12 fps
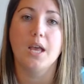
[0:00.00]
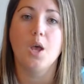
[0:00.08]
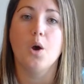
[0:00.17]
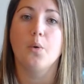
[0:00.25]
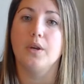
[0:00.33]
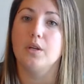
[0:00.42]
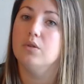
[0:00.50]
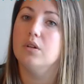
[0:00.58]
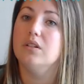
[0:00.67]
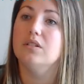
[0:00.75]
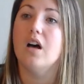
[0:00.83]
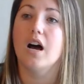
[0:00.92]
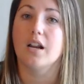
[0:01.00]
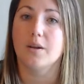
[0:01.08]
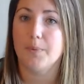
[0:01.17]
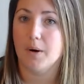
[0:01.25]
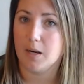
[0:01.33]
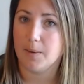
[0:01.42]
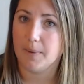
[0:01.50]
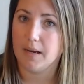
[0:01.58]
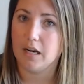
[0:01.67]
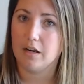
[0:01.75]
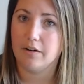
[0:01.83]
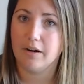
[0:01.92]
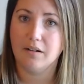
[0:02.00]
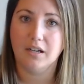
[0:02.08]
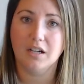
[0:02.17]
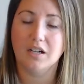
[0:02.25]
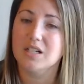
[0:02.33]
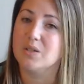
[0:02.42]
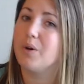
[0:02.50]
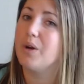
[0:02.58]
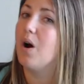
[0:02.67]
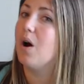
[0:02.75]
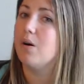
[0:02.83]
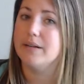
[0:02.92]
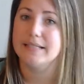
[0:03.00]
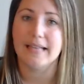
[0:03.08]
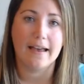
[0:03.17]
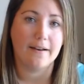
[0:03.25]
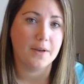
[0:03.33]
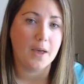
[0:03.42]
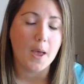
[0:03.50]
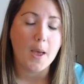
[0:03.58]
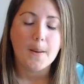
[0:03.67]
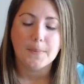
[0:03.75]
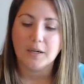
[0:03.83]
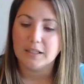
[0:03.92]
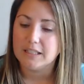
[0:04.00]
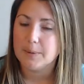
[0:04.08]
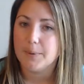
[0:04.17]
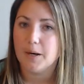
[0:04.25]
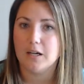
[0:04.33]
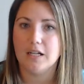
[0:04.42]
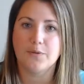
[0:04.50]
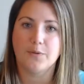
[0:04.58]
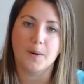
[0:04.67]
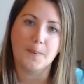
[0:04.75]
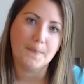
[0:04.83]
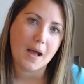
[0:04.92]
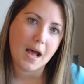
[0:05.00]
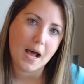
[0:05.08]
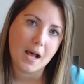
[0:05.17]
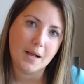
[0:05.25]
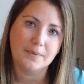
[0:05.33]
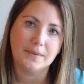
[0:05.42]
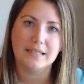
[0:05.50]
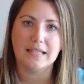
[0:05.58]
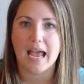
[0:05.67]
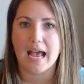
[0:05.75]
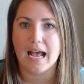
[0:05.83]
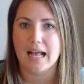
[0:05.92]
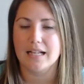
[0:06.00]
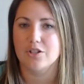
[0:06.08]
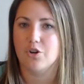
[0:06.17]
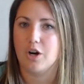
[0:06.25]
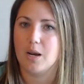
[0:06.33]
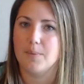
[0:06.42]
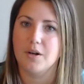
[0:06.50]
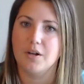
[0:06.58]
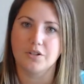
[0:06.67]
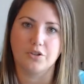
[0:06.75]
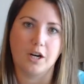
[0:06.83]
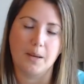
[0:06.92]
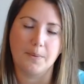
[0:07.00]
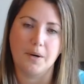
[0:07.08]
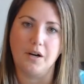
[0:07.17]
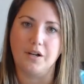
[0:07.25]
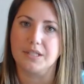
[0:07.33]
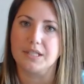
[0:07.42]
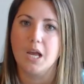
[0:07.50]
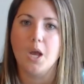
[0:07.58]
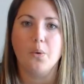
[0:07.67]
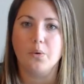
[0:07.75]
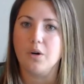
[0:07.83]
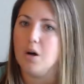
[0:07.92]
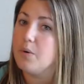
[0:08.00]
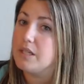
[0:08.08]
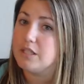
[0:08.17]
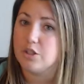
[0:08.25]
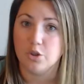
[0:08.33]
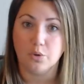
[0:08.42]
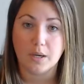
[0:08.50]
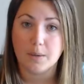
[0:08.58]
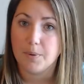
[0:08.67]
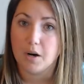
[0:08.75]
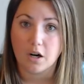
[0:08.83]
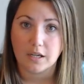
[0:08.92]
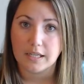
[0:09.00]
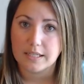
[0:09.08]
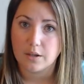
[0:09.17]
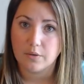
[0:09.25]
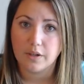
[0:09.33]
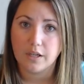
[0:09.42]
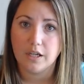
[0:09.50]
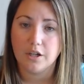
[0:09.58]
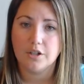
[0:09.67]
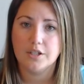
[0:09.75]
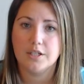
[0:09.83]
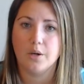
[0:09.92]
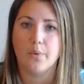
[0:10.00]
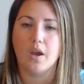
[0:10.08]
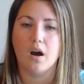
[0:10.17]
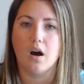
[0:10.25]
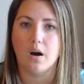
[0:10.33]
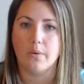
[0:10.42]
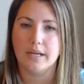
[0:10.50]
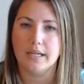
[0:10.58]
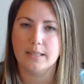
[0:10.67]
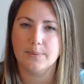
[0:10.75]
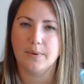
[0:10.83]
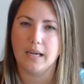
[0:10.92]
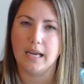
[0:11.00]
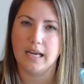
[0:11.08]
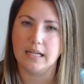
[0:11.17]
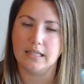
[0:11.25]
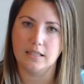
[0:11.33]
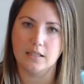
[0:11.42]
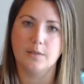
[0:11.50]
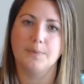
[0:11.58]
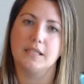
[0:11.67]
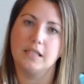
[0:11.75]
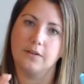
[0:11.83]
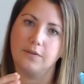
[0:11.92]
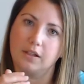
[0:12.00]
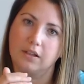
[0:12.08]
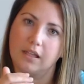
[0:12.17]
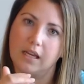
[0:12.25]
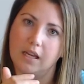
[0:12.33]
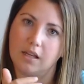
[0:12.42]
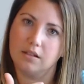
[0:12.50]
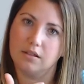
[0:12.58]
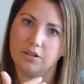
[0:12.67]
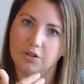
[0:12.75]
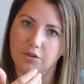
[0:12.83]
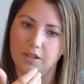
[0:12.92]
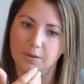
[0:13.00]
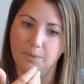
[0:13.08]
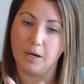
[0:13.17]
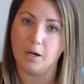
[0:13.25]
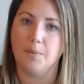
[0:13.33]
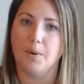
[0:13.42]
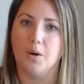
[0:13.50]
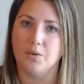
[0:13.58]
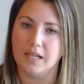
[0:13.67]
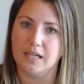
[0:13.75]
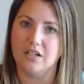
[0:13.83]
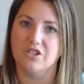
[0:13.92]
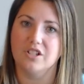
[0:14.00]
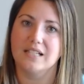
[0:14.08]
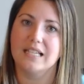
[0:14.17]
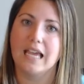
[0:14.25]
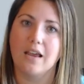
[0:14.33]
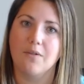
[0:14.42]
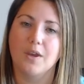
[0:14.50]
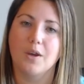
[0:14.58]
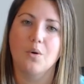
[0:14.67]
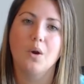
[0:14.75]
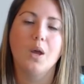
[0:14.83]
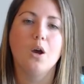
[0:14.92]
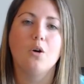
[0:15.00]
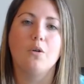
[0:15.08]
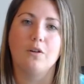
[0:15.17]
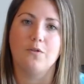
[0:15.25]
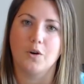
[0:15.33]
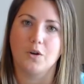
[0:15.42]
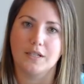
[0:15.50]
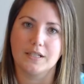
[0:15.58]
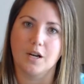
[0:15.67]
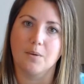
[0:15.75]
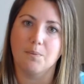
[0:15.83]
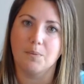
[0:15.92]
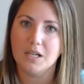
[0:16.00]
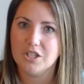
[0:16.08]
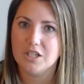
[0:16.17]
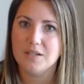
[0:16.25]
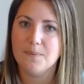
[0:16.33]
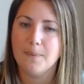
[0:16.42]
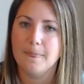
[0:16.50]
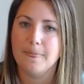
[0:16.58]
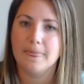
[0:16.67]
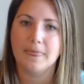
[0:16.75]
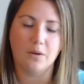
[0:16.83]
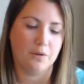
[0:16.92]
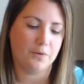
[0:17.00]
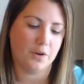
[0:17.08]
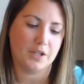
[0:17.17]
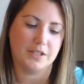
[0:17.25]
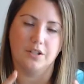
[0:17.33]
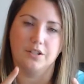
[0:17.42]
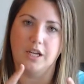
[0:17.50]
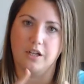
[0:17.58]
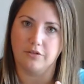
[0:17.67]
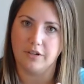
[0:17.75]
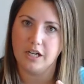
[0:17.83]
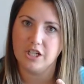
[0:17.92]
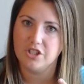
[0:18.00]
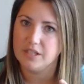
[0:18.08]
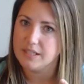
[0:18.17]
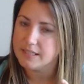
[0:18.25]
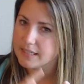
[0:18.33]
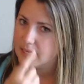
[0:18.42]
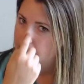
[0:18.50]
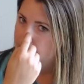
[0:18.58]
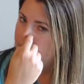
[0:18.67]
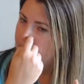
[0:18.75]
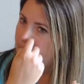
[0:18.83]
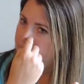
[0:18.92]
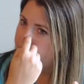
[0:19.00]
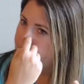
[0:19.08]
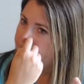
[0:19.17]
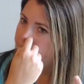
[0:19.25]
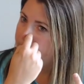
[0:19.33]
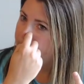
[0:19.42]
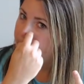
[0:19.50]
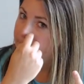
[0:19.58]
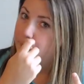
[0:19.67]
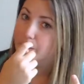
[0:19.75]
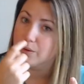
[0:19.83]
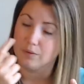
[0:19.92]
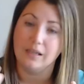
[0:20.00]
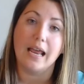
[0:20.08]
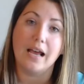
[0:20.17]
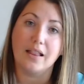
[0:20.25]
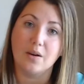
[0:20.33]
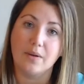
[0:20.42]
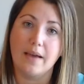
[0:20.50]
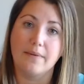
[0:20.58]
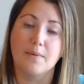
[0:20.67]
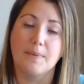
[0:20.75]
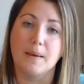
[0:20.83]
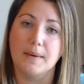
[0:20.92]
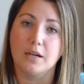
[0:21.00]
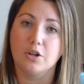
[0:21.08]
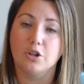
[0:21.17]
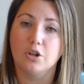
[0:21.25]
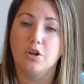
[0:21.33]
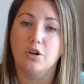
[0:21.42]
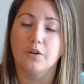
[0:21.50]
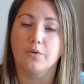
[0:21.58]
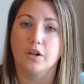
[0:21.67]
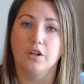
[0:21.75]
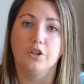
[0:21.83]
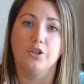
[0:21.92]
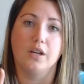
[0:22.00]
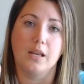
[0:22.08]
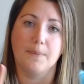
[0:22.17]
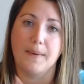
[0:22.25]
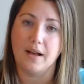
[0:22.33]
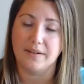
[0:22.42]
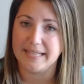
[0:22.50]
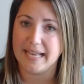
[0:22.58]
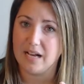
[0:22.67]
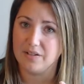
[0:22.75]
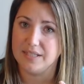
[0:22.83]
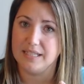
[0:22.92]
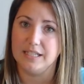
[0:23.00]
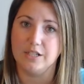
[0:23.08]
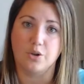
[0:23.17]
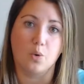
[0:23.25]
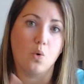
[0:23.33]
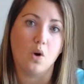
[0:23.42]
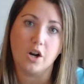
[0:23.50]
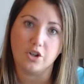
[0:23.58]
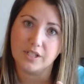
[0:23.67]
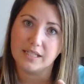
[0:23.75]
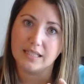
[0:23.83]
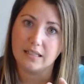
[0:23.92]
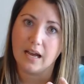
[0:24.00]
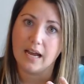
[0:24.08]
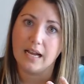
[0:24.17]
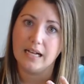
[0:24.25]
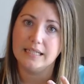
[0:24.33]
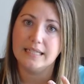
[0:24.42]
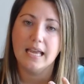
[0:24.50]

We do a lot of party planning around here because we always have birthday parties for moms, dads, grandmas, grandpas. We're always doing parties over here, so we always plan specifically to the bare bones that I just gave you. We focus on budget, then we focus on decorations. If, uh, well, now that we have a baby girl, if we're gonna do any bounce houses or water slides,